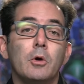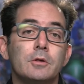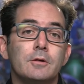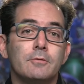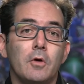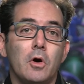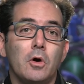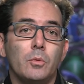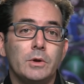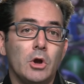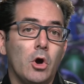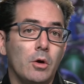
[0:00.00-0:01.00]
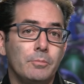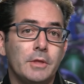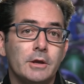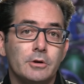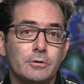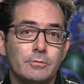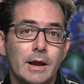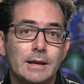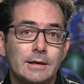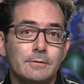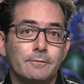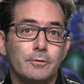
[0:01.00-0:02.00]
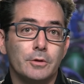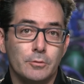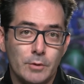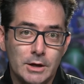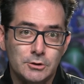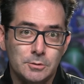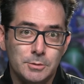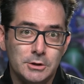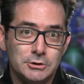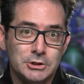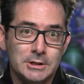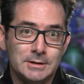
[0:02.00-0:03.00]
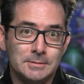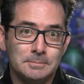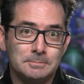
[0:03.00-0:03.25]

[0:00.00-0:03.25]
most of all, we hope that you're ready for the retribution.